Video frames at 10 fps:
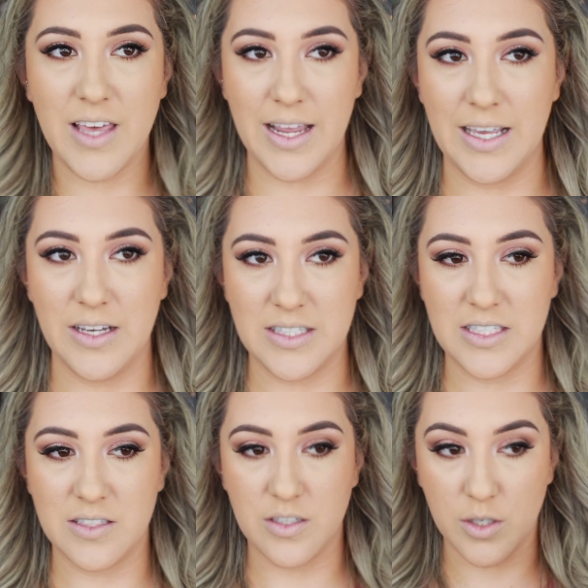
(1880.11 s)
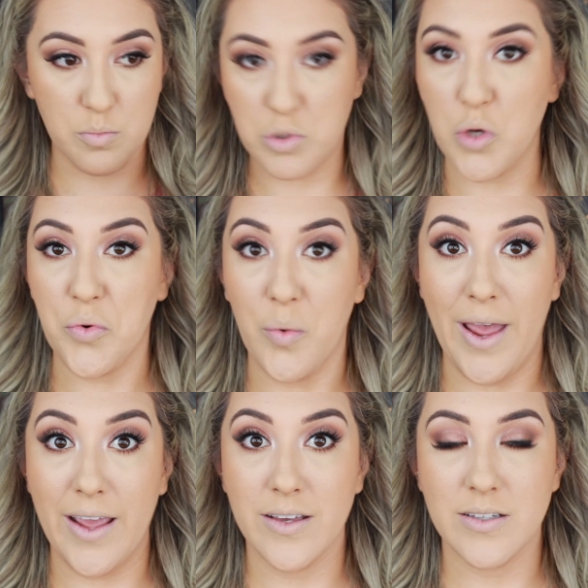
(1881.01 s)
that gets blown
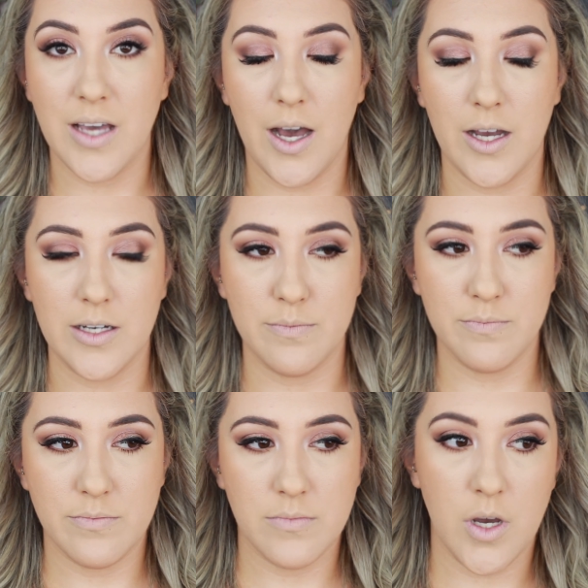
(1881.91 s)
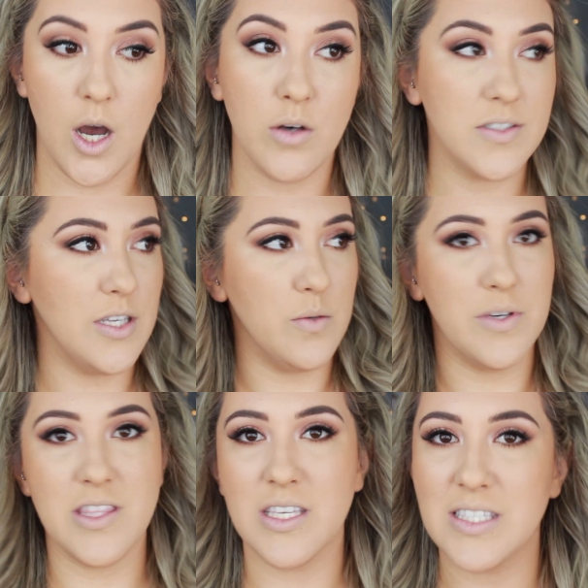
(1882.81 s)
away. Also,
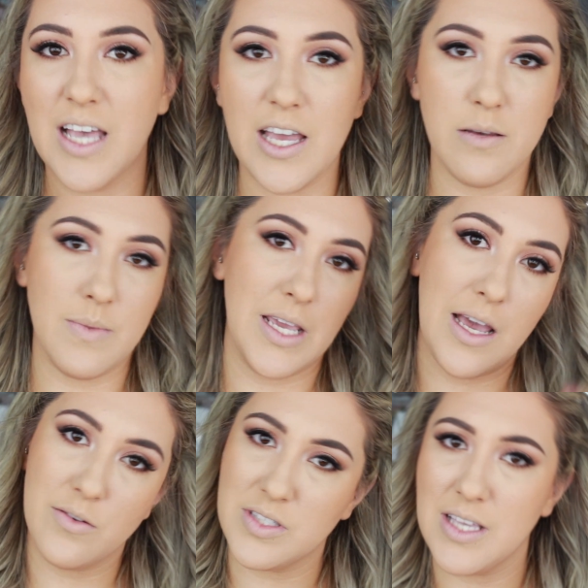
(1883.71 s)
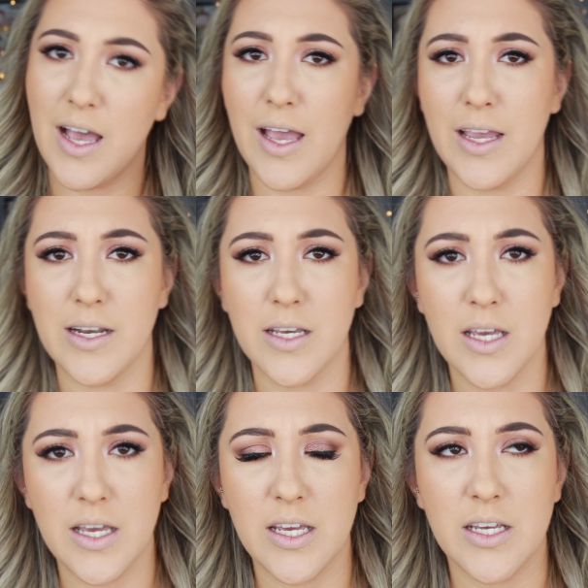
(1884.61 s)
with the sun, being outside,
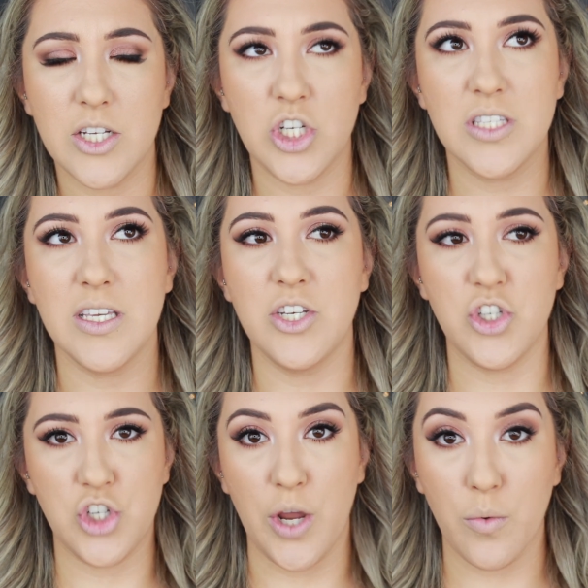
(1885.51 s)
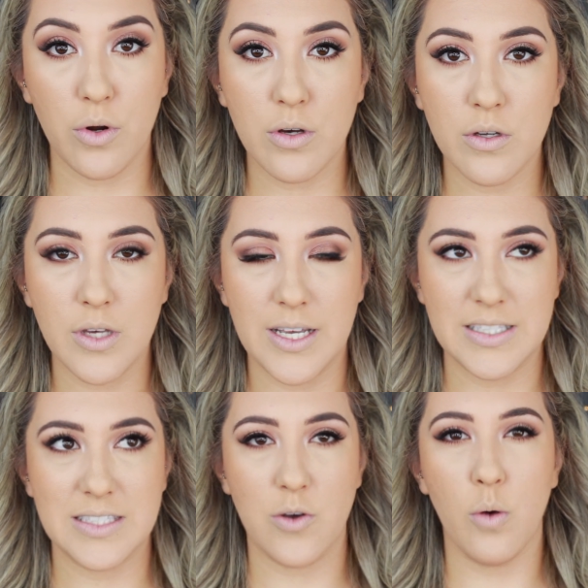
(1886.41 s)
just in general,
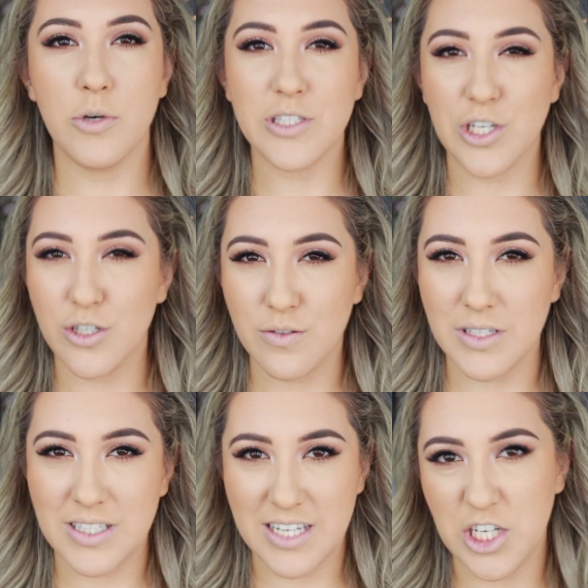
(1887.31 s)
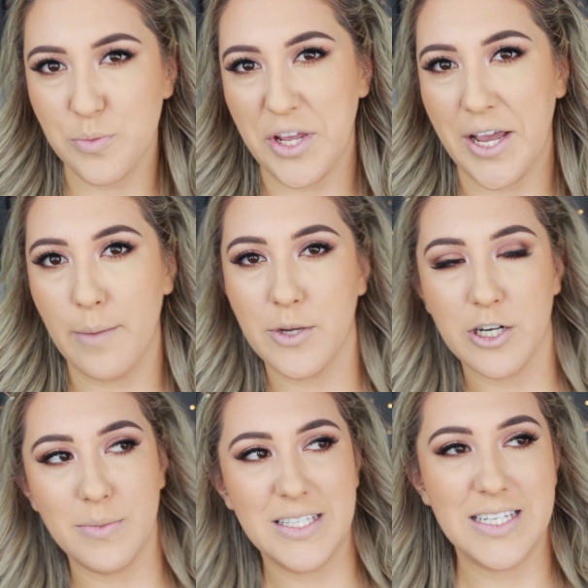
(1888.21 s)
it's almost like you're doing stage makeup. You're
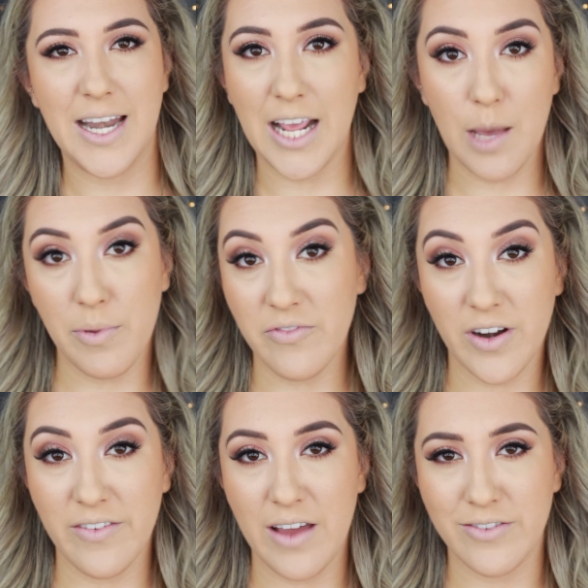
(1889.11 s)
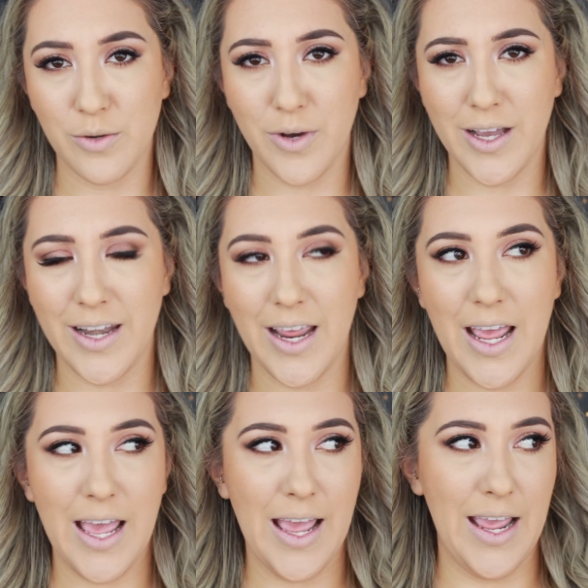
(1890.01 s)
going to be standing up in front of everyone,
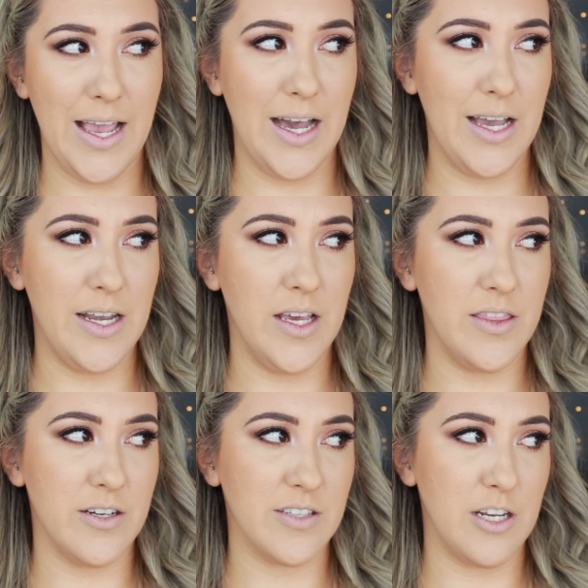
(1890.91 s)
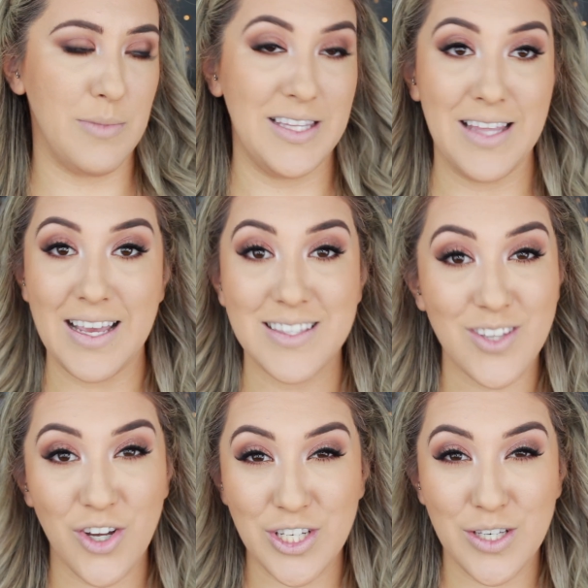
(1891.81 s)
and there's gonna be lights
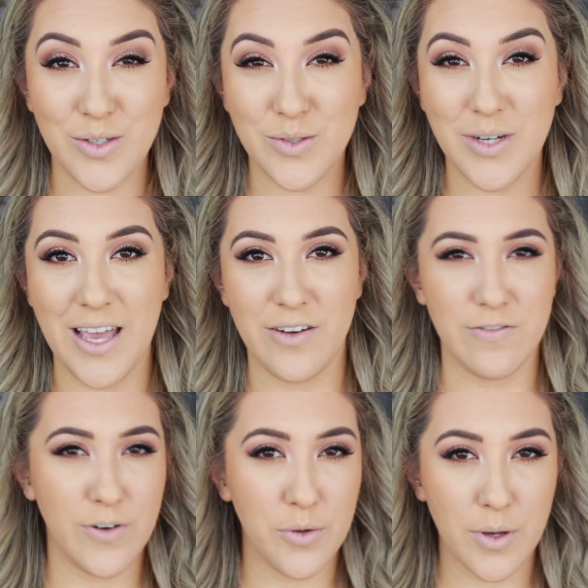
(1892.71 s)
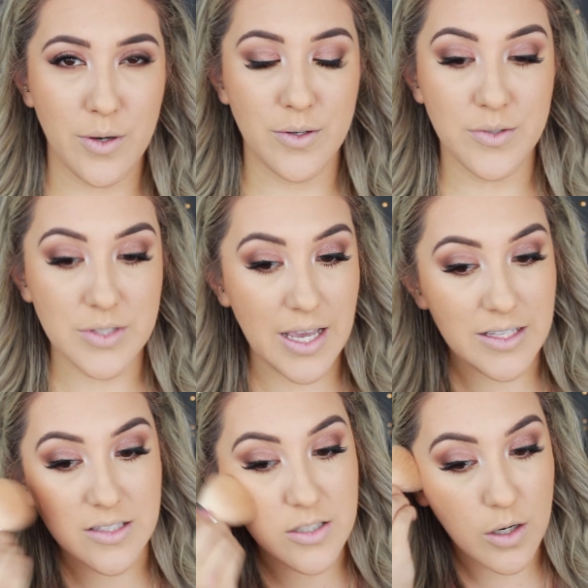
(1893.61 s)
on you and photos,
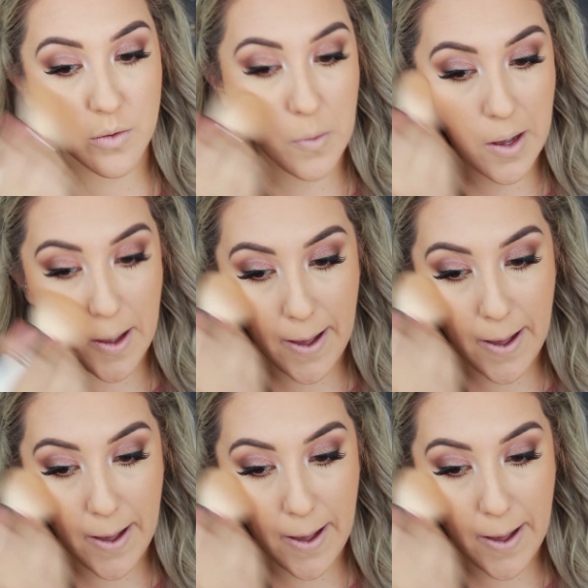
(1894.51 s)
and you're